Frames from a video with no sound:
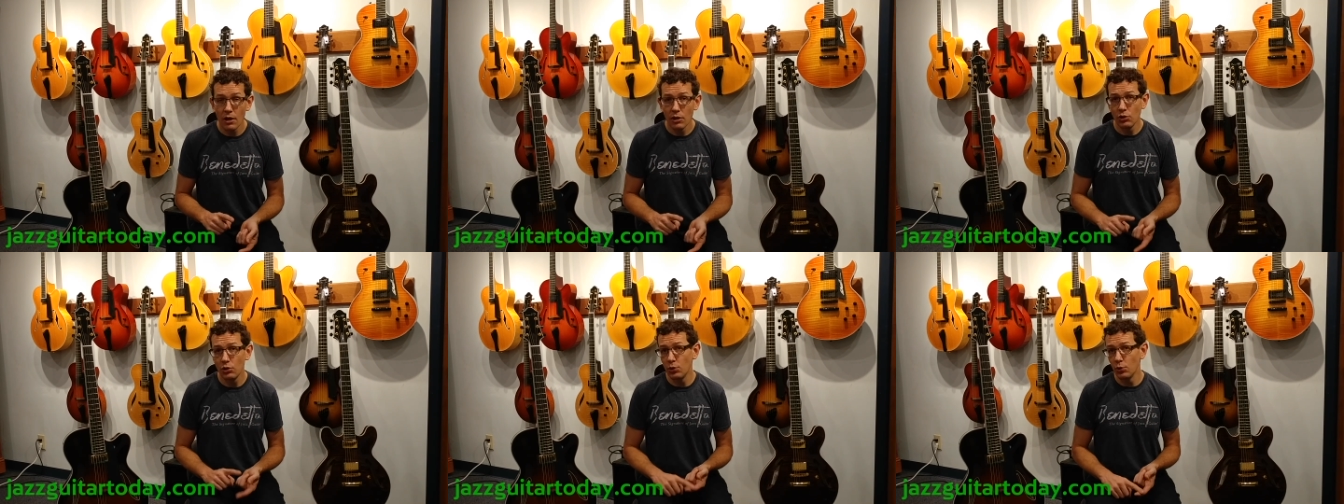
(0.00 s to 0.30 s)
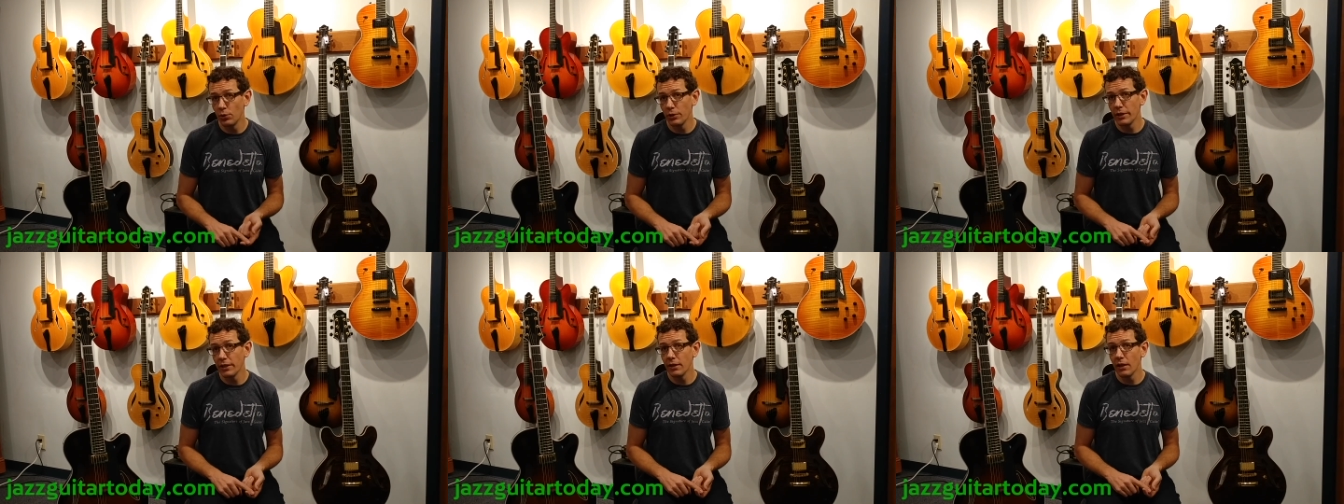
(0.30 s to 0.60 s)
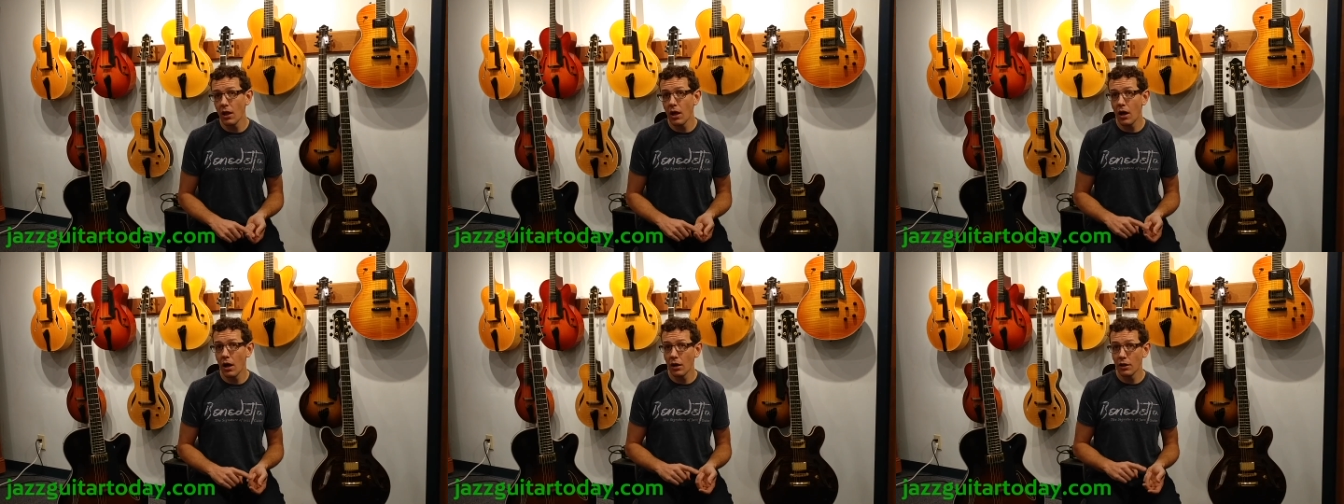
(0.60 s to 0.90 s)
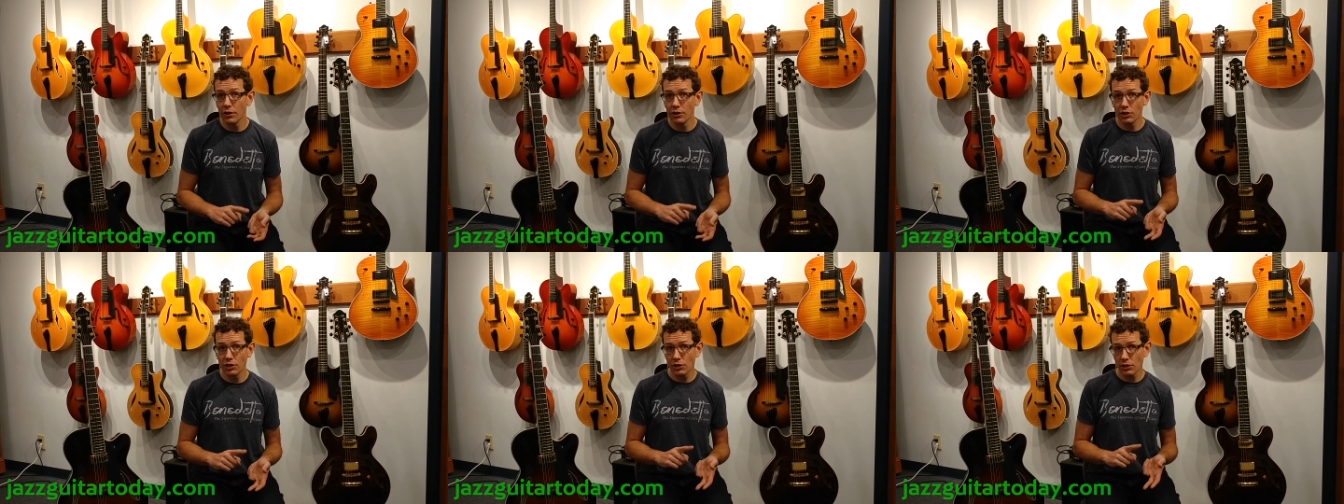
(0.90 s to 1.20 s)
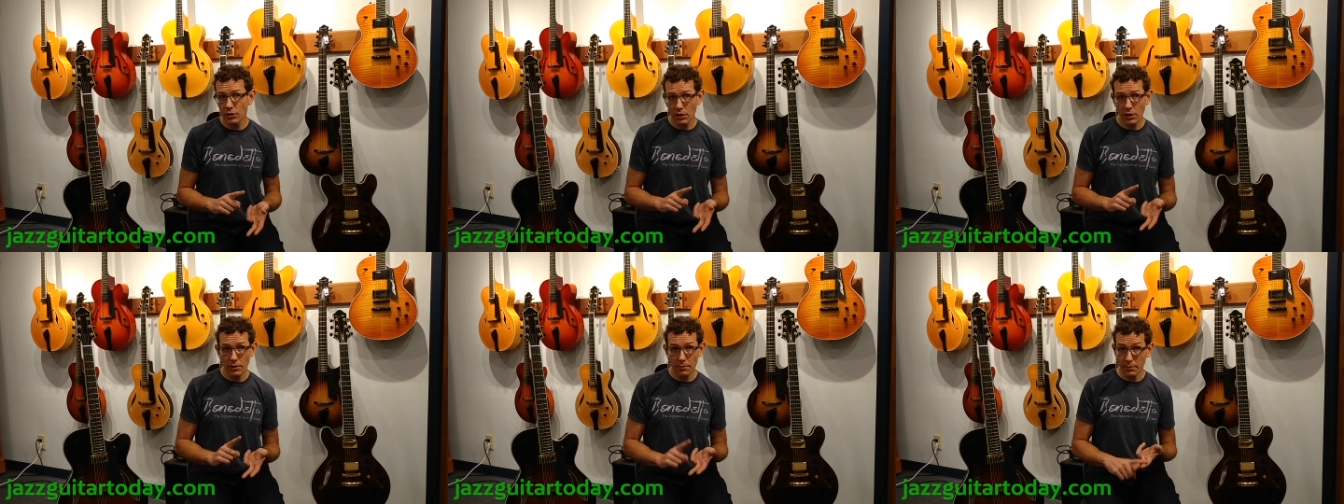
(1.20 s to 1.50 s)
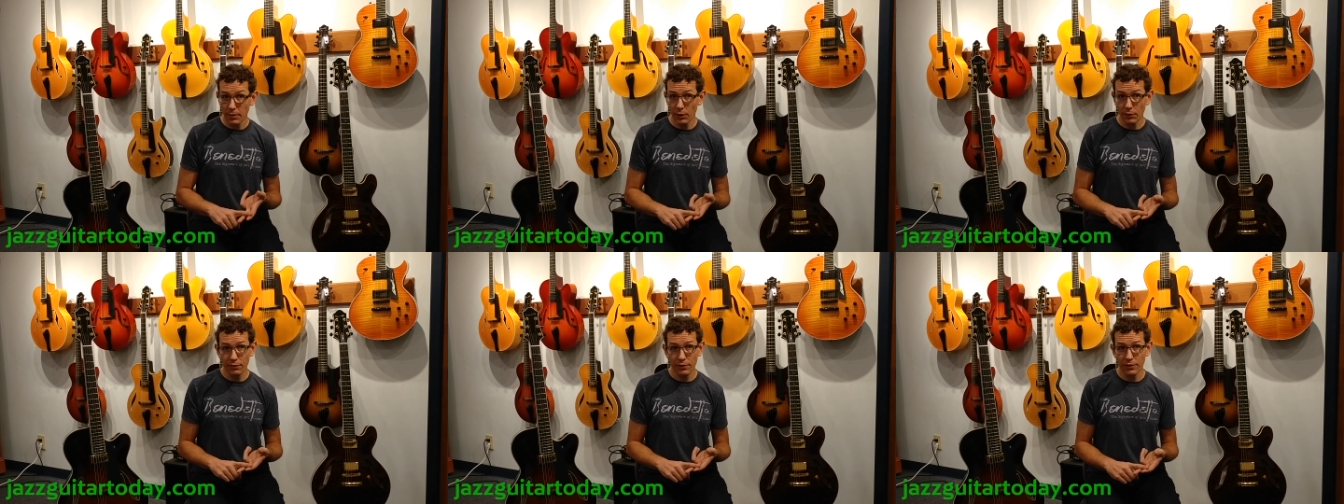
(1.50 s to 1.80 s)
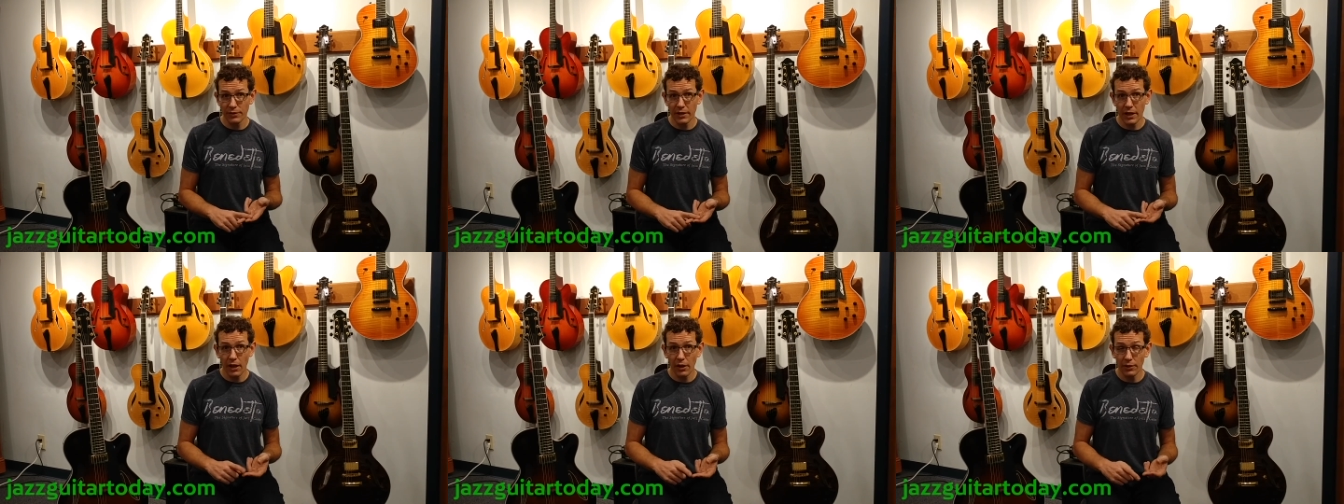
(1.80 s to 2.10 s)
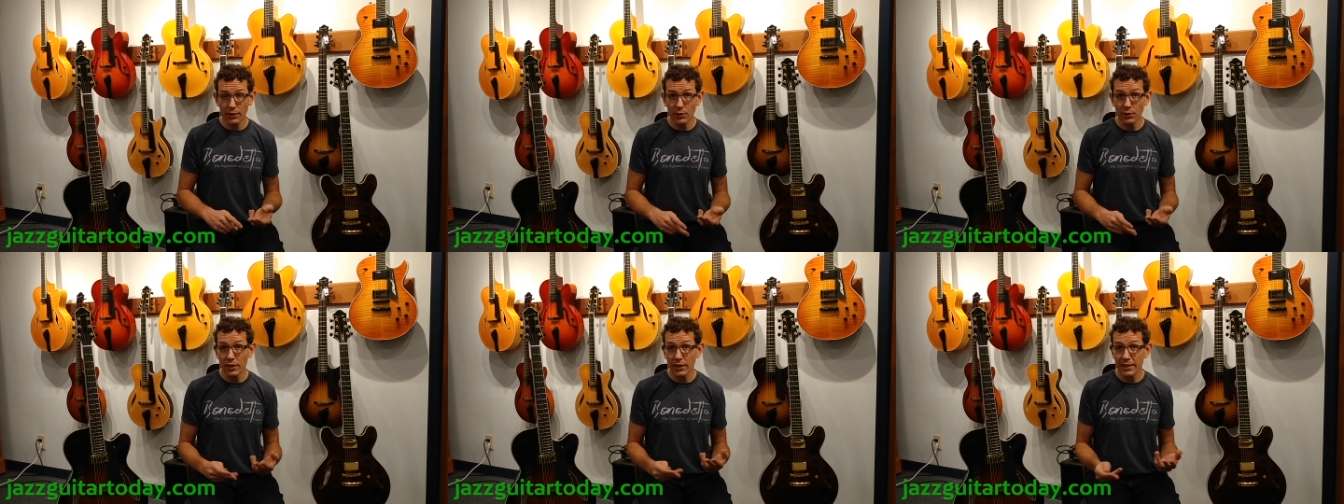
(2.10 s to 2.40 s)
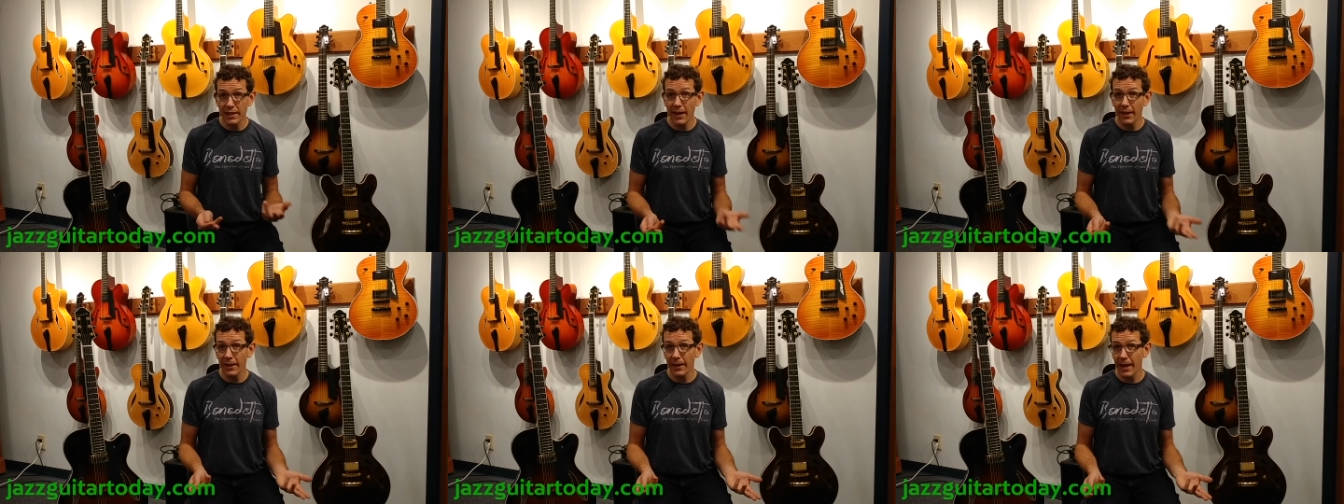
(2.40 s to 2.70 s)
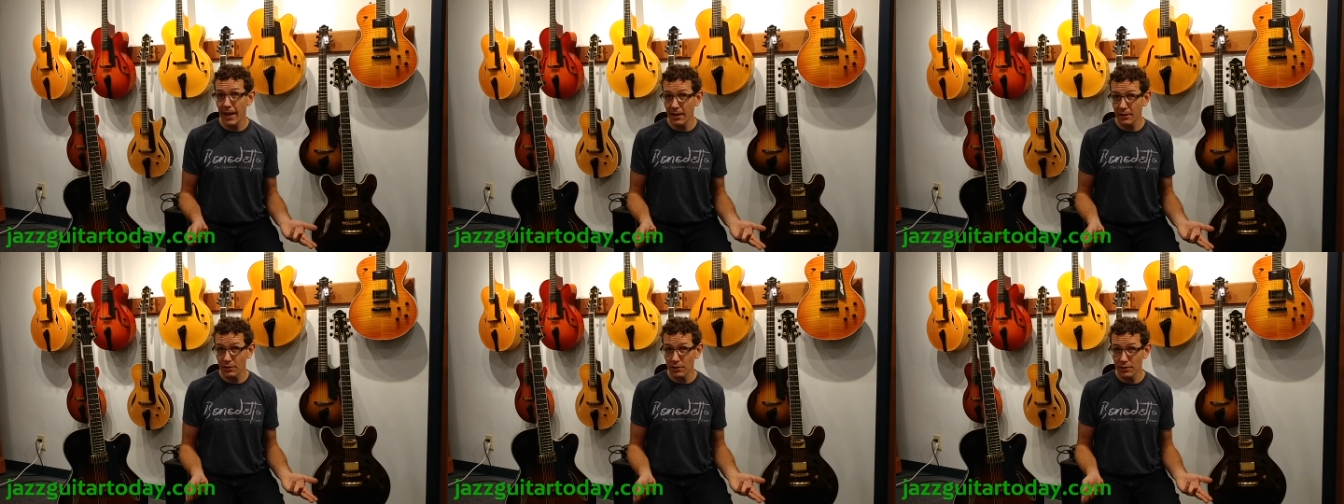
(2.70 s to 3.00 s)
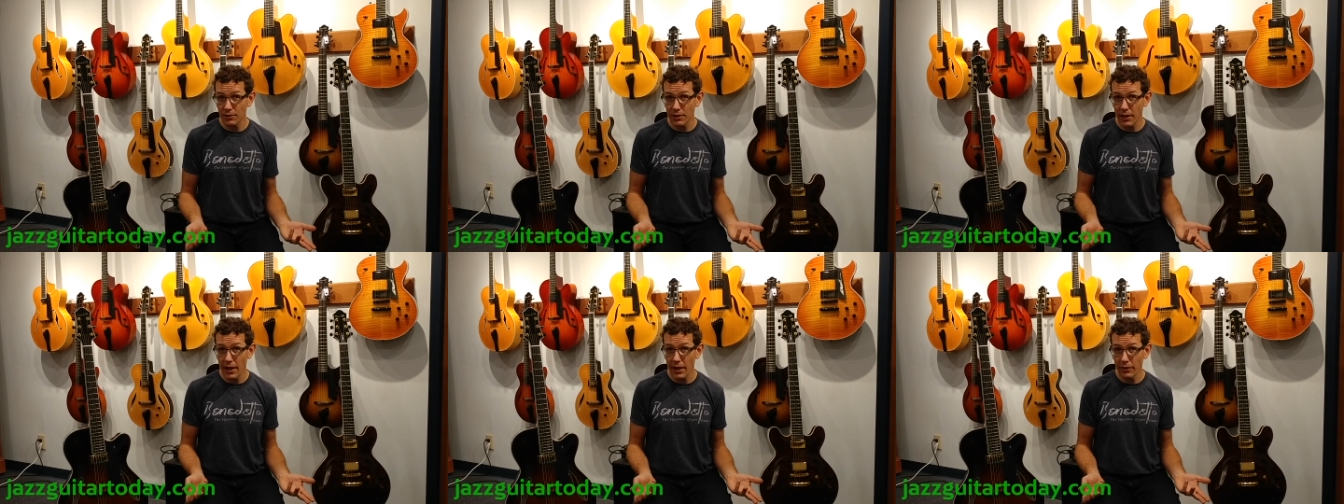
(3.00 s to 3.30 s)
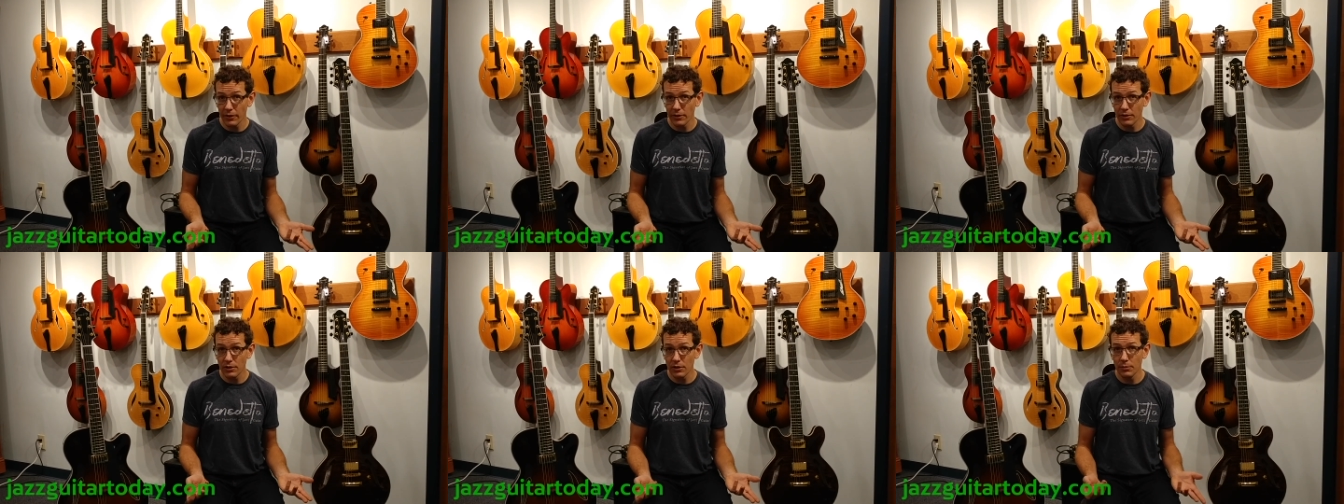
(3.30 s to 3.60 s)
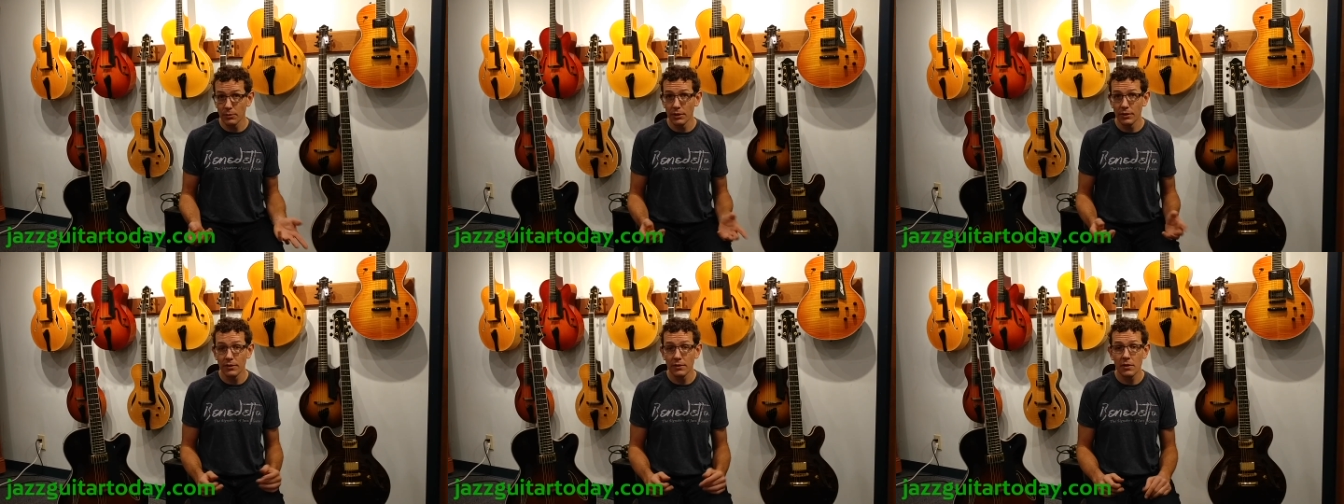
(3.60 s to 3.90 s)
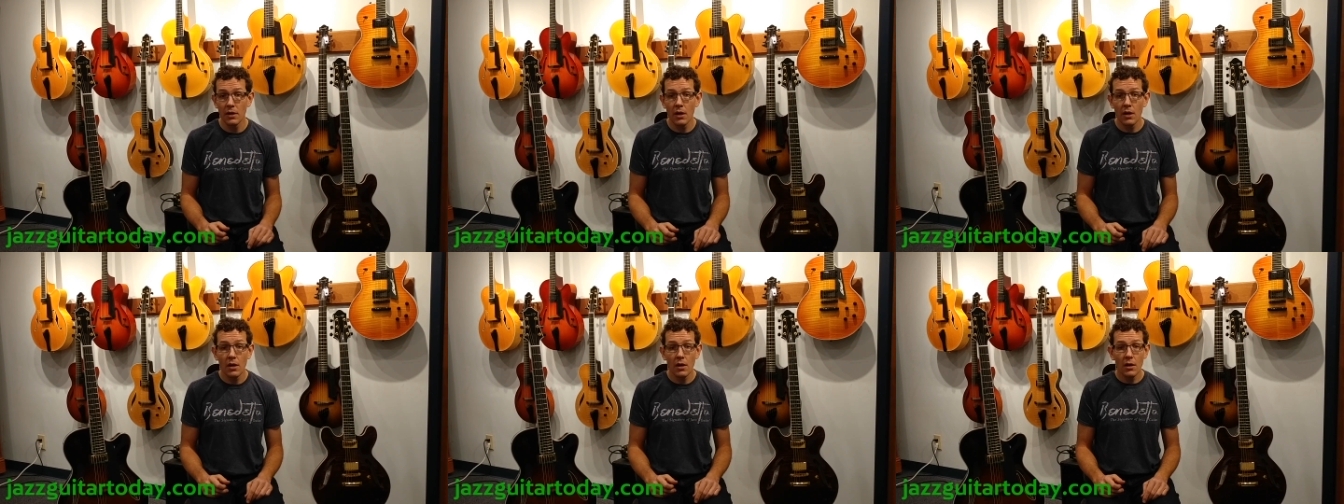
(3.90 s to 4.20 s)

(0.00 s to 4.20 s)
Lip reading: Julian Lage and Bill Frisell using Telecaster-style instruments,